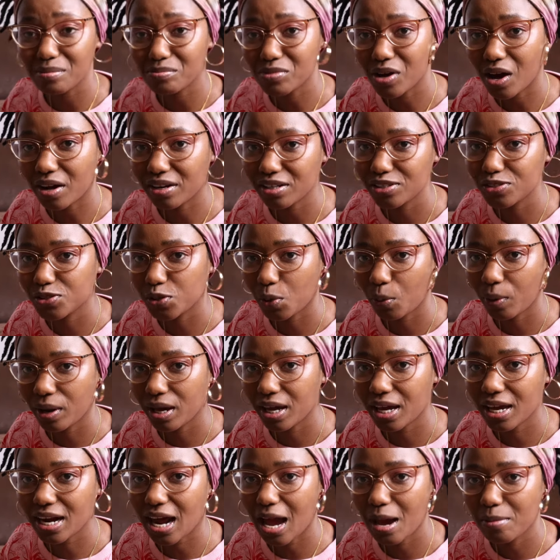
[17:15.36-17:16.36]
I'm not
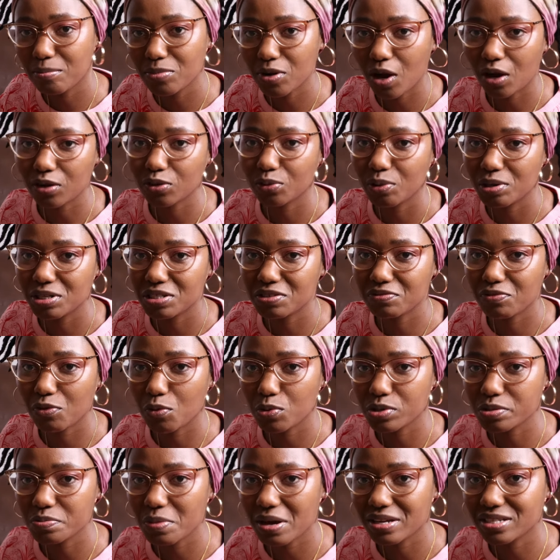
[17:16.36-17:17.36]
enjoying it, I'm not going to
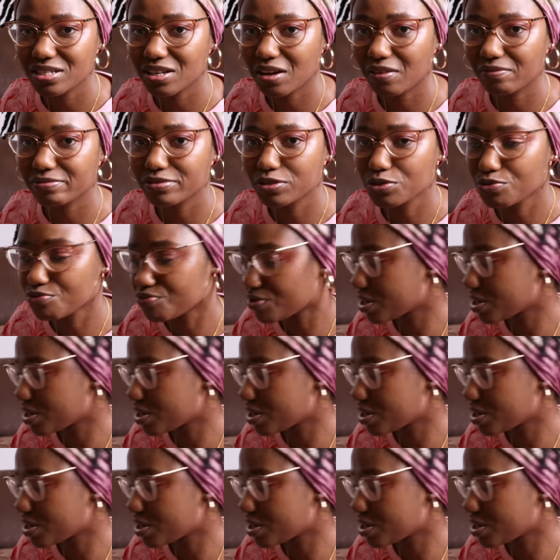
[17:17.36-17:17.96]
force myself to